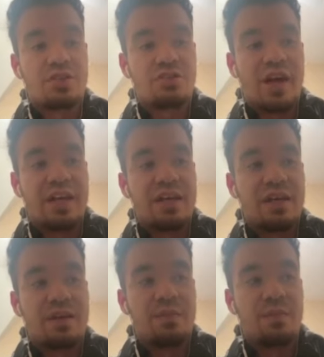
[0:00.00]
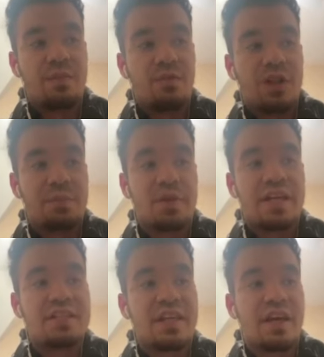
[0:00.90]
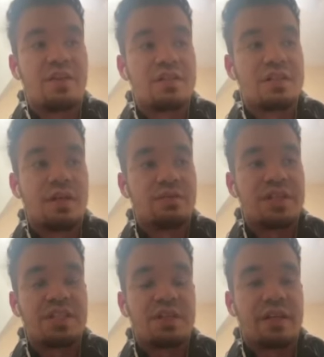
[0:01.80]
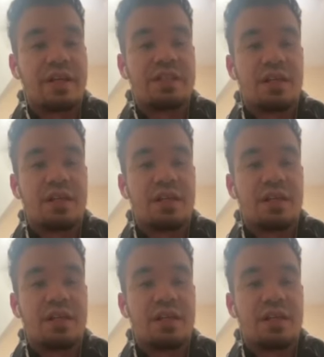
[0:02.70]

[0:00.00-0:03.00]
try to really play together until recently,